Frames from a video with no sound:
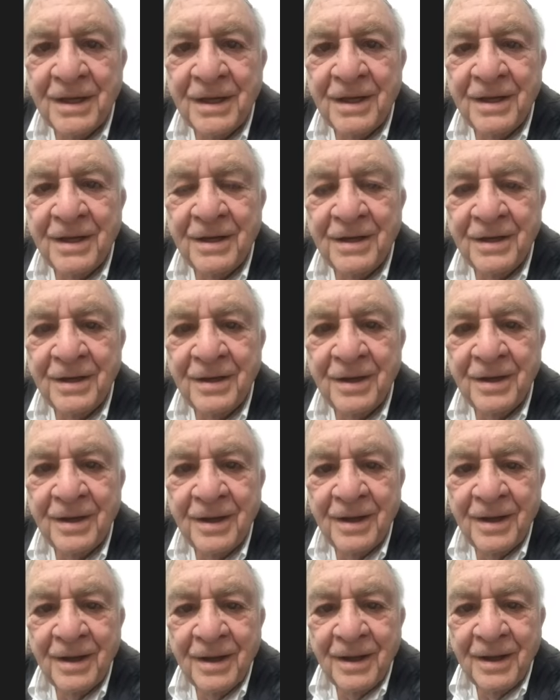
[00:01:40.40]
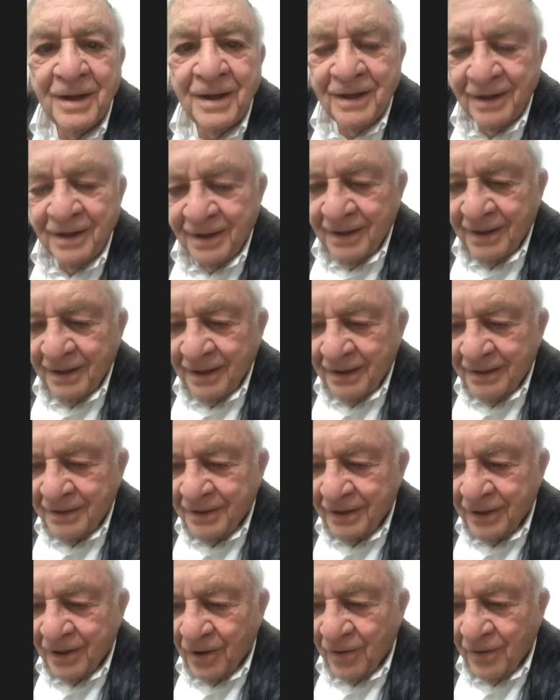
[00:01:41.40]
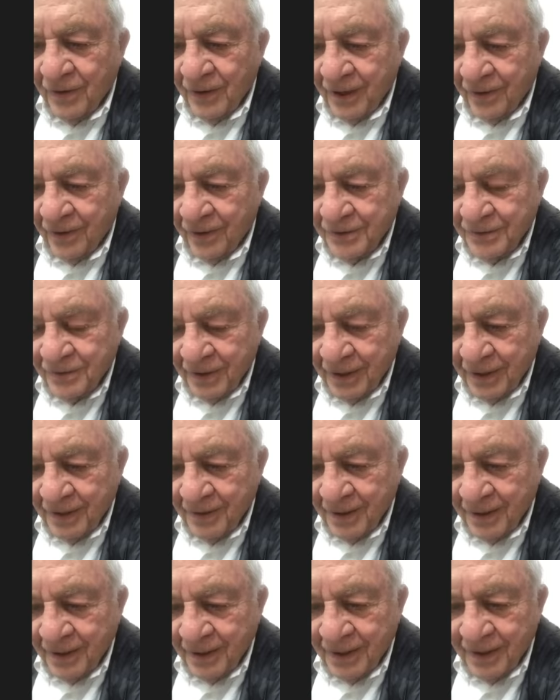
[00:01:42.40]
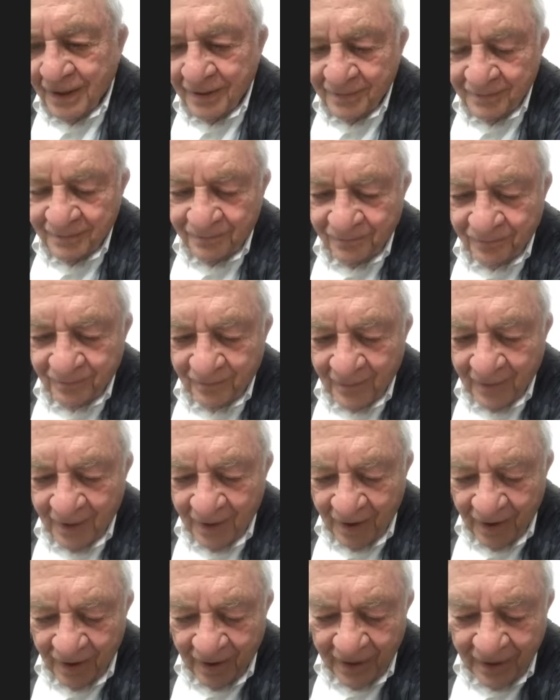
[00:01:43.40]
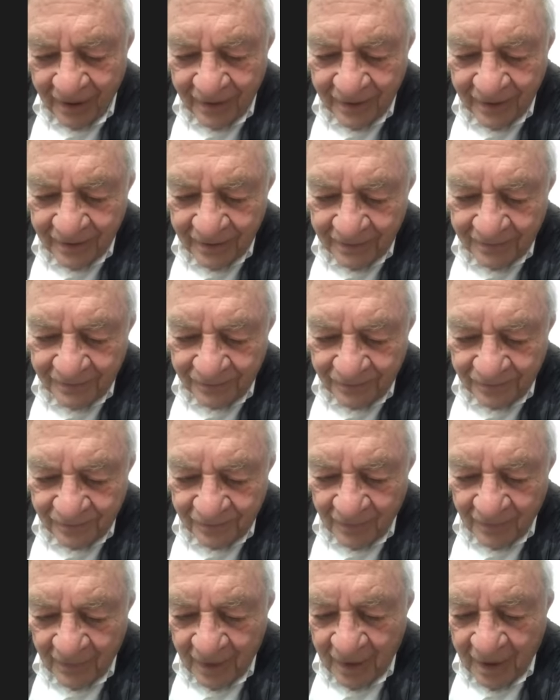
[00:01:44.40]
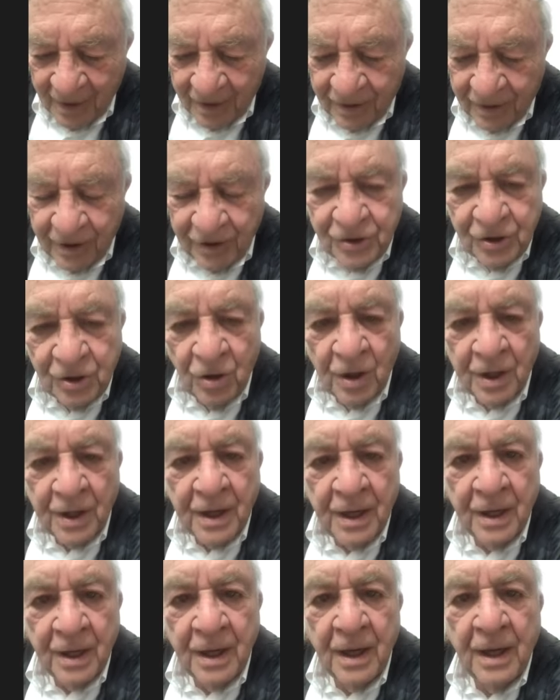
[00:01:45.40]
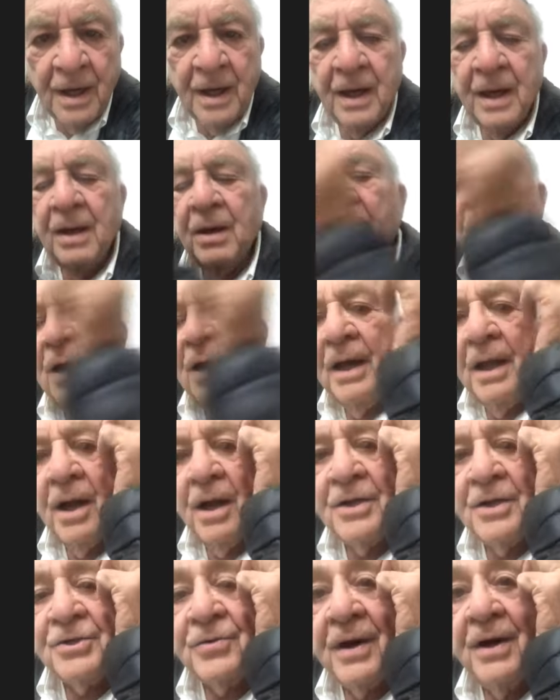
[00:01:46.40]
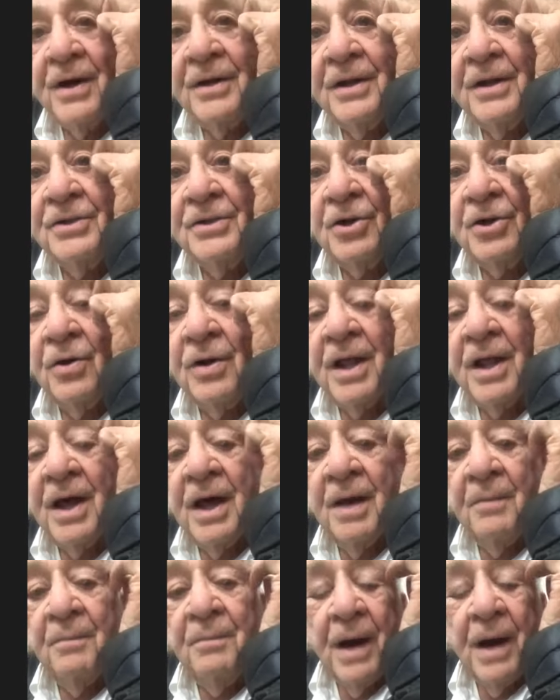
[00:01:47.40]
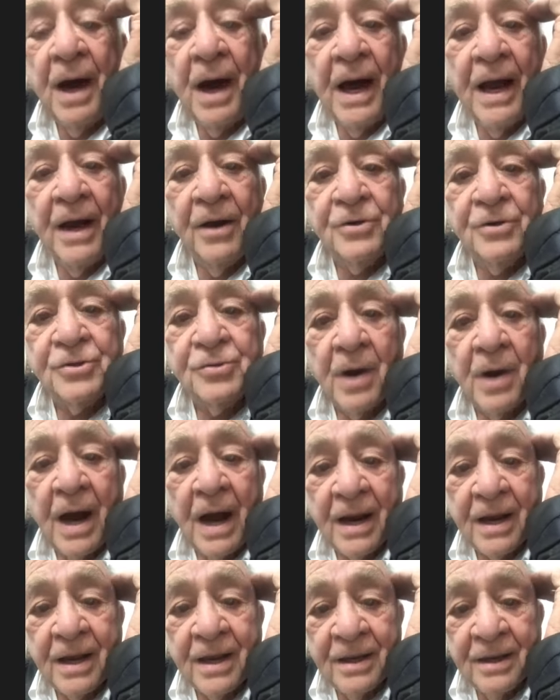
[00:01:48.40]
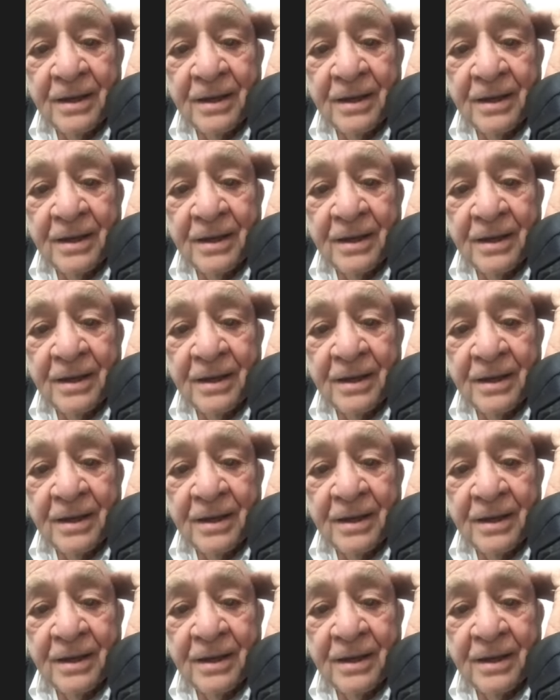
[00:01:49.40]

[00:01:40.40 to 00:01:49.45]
uh to go there is really yeah. All right. Did you go to uh, in Australia? Did you go to Ayers Rock?